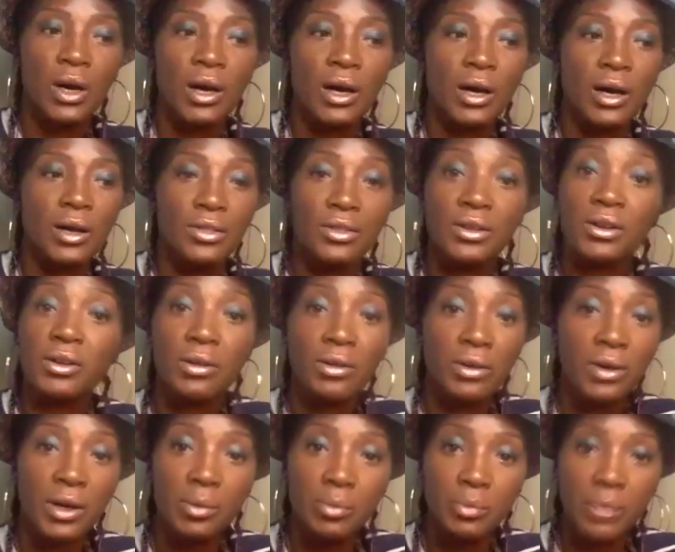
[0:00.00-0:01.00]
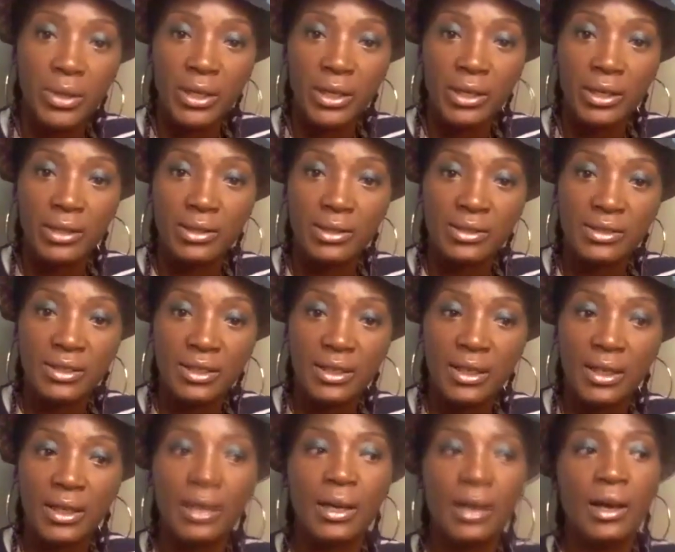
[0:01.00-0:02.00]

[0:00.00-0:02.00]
a theater company in the city,